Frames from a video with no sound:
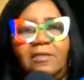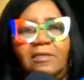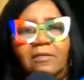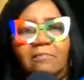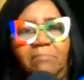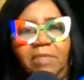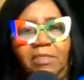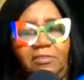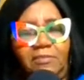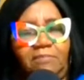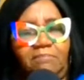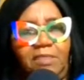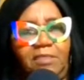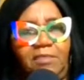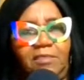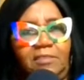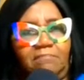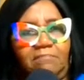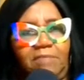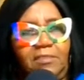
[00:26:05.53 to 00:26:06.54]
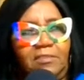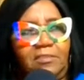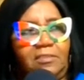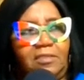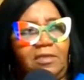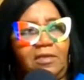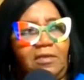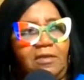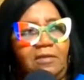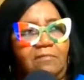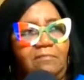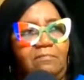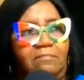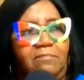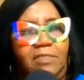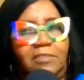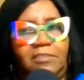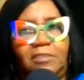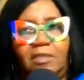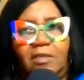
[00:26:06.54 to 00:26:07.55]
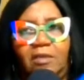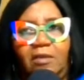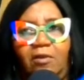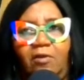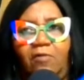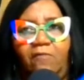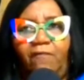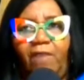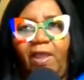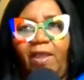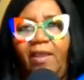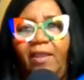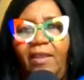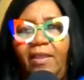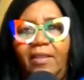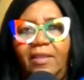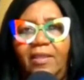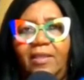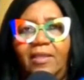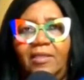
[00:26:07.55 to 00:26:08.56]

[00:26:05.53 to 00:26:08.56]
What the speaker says: Miss Irvine,